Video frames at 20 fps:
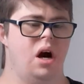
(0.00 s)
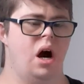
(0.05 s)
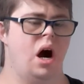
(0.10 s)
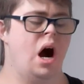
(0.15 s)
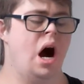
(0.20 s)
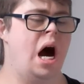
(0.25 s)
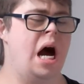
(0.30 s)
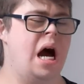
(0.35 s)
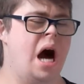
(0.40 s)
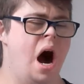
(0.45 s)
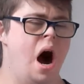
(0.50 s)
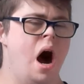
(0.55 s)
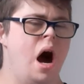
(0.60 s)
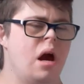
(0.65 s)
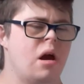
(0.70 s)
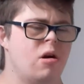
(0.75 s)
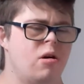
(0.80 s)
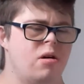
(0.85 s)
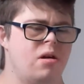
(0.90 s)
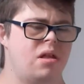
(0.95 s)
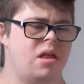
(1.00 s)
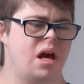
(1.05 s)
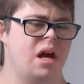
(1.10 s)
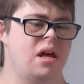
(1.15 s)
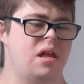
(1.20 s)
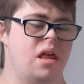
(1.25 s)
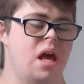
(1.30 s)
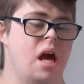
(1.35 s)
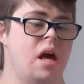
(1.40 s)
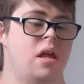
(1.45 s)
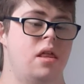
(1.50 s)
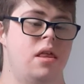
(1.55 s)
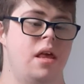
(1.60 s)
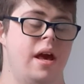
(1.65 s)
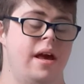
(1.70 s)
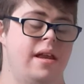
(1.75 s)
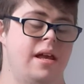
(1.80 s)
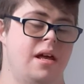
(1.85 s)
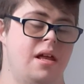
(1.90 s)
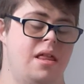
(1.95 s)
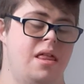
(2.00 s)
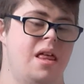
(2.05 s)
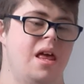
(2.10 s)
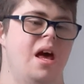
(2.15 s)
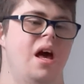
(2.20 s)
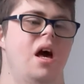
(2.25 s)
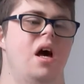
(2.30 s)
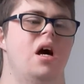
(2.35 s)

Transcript: I'm going to say this.